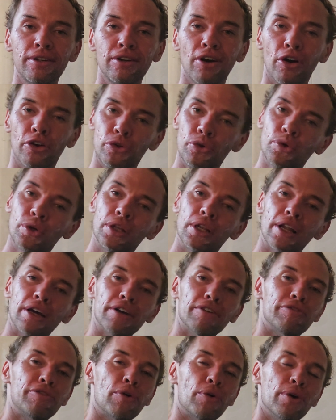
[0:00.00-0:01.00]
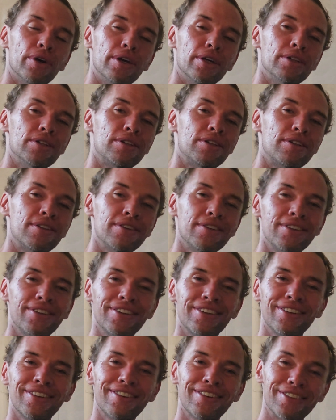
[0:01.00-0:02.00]
Are you clairvoyant?
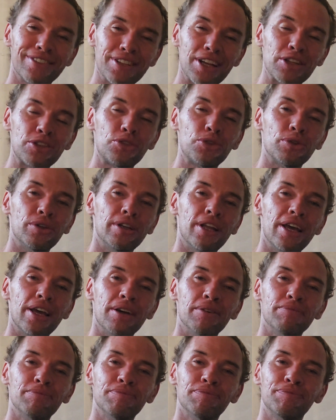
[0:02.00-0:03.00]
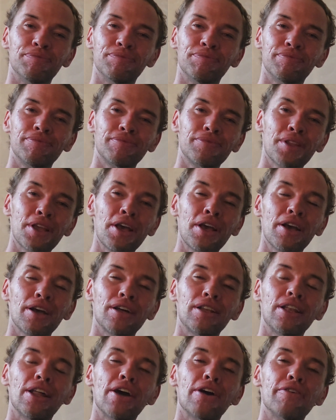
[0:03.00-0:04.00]
Is that your name?
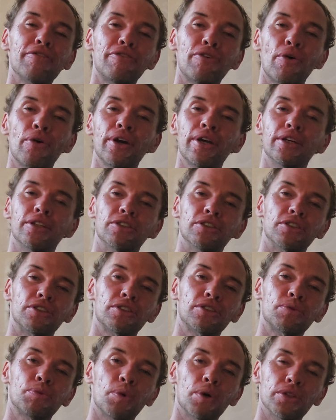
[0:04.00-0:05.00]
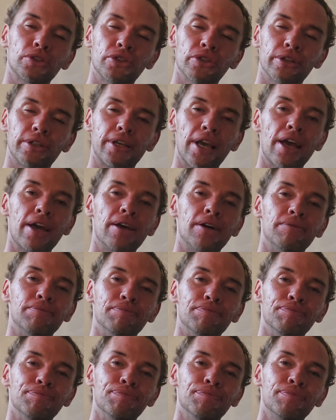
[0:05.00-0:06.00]
Clairvoyance was her
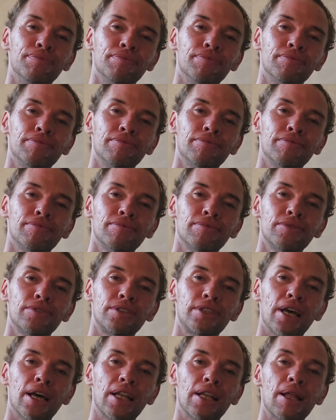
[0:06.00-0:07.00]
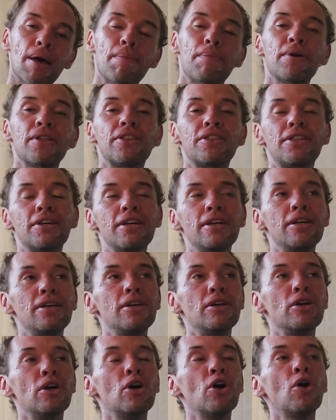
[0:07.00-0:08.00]
game. Telepathy
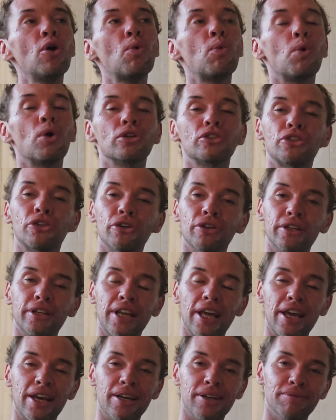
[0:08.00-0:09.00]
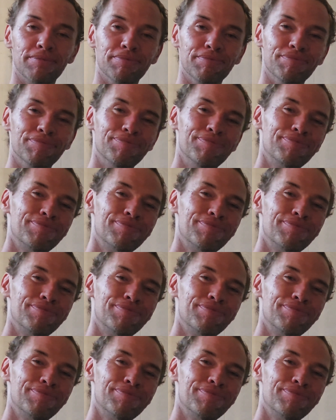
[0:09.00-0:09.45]
was her name.